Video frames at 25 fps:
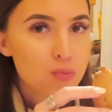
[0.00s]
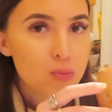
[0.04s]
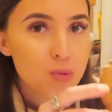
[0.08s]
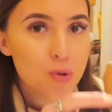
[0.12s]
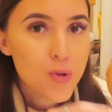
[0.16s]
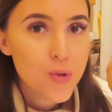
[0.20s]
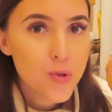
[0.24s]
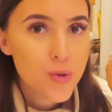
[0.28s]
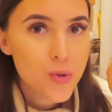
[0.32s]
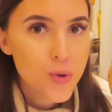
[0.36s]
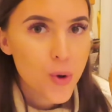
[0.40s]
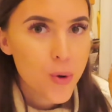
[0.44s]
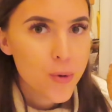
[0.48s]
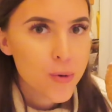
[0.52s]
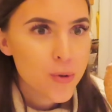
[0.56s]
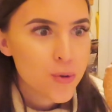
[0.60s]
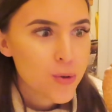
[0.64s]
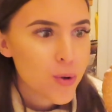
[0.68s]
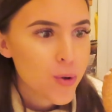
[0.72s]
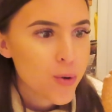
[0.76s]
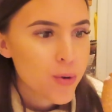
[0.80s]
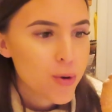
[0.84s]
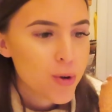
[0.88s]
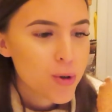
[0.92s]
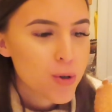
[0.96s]
So,
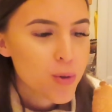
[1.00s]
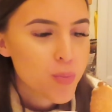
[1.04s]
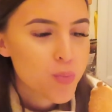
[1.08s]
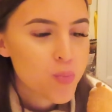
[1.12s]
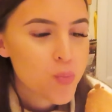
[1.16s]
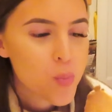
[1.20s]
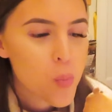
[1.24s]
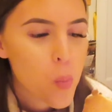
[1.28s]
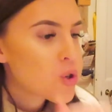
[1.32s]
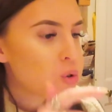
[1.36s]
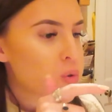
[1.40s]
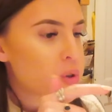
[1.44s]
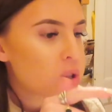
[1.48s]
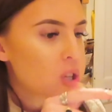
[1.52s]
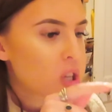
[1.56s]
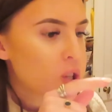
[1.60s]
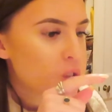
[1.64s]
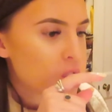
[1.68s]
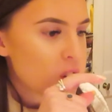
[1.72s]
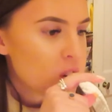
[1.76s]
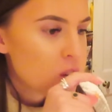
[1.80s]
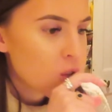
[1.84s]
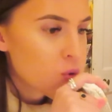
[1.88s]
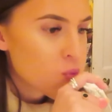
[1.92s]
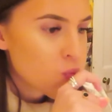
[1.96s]
so good. You know what, they
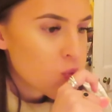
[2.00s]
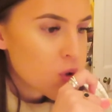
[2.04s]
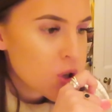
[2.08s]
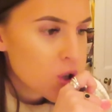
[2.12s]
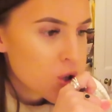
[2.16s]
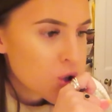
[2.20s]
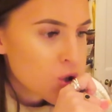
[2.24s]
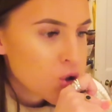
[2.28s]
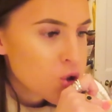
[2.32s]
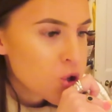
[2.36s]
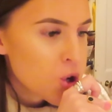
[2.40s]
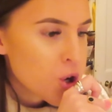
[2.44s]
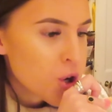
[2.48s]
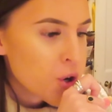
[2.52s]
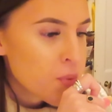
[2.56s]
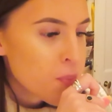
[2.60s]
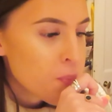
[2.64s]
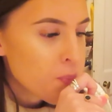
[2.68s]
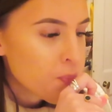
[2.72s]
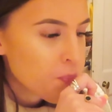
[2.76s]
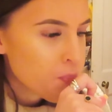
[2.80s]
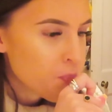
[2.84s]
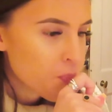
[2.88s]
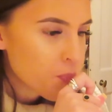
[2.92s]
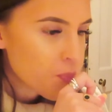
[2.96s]
taste really good though,
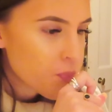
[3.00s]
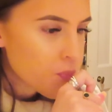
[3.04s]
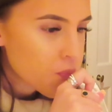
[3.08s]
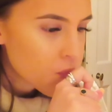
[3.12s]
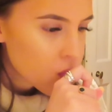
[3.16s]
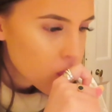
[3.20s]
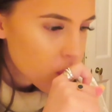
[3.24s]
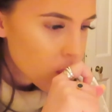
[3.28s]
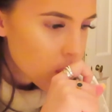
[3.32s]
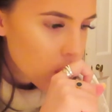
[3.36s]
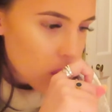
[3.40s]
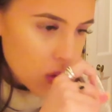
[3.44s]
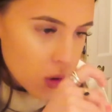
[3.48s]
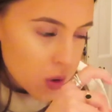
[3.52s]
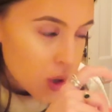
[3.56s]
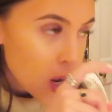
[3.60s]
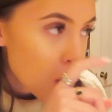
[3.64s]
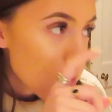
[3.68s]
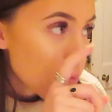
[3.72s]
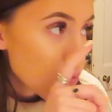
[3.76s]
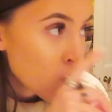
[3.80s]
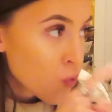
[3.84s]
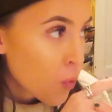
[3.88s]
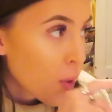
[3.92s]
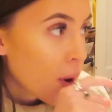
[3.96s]

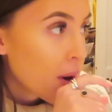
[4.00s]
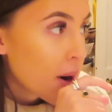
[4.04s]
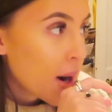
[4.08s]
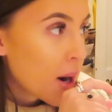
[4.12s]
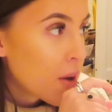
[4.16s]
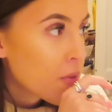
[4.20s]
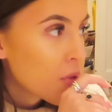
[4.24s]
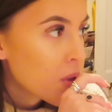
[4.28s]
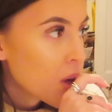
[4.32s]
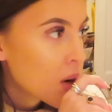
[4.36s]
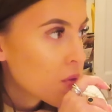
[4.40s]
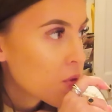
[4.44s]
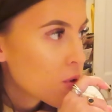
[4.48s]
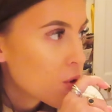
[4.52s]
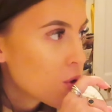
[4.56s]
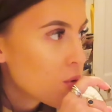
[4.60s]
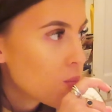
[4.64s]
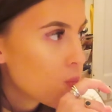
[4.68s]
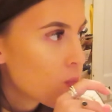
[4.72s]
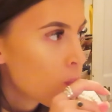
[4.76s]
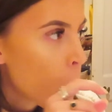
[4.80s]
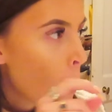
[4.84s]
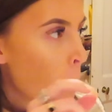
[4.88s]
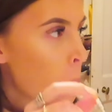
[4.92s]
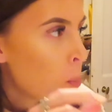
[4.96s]
like right out of the
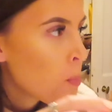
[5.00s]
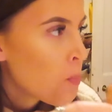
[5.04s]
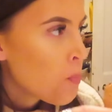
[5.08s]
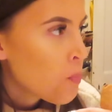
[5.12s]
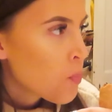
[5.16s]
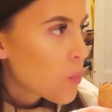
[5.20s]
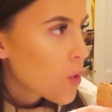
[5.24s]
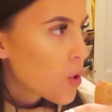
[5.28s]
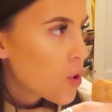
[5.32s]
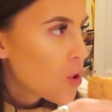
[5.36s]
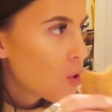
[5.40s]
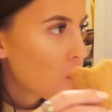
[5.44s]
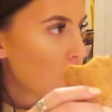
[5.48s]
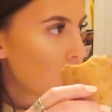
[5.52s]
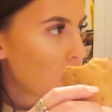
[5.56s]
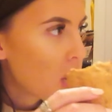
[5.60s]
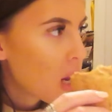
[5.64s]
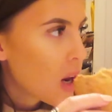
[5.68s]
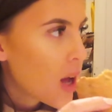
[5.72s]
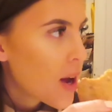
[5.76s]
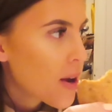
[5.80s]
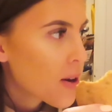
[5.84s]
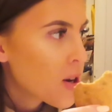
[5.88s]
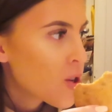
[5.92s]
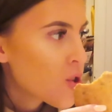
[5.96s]
oven, you know, when they're
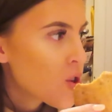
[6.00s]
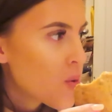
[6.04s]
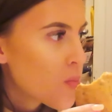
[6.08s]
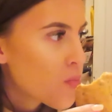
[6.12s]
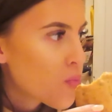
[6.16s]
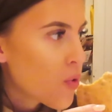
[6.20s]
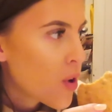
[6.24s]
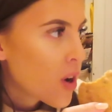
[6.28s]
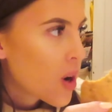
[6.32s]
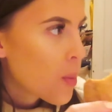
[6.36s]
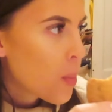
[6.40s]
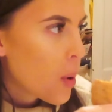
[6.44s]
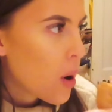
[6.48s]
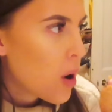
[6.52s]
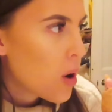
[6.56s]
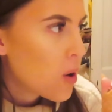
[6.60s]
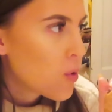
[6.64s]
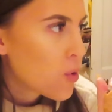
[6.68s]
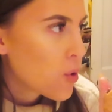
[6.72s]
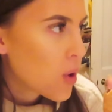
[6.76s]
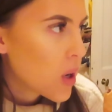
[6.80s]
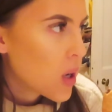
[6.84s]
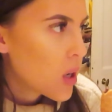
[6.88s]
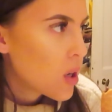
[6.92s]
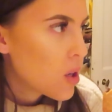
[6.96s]
like literally break apart
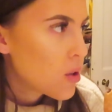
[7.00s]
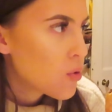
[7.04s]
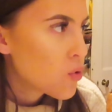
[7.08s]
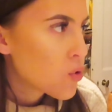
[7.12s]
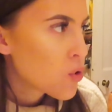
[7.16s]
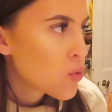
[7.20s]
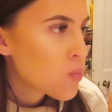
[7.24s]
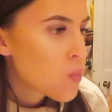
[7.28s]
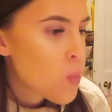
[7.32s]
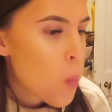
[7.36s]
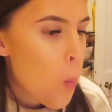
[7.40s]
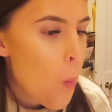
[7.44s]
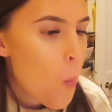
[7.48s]
in your hand.